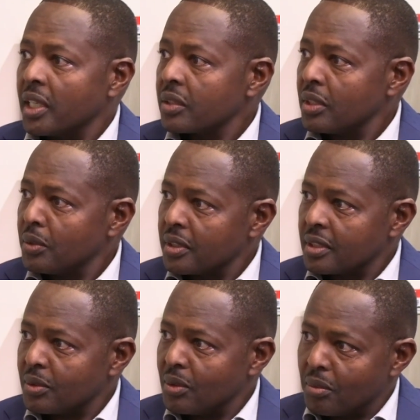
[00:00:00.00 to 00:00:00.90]
actually
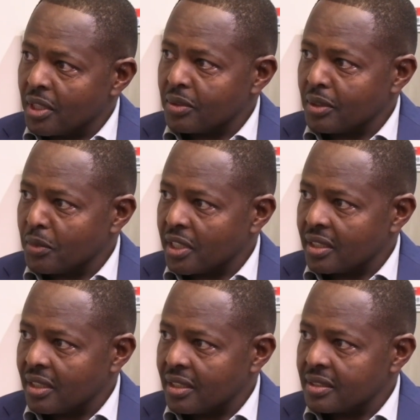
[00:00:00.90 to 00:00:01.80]
wanted to go back to the
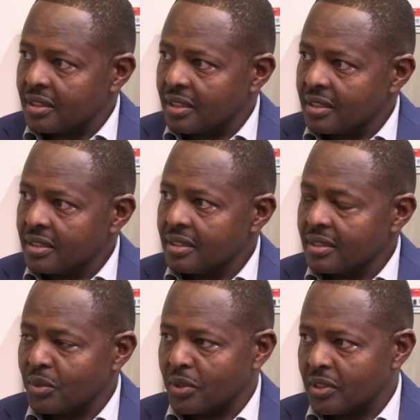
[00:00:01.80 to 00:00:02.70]
market last year.
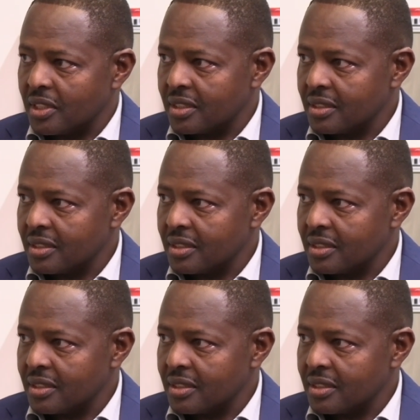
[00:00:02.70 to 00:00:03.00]
We couldn't.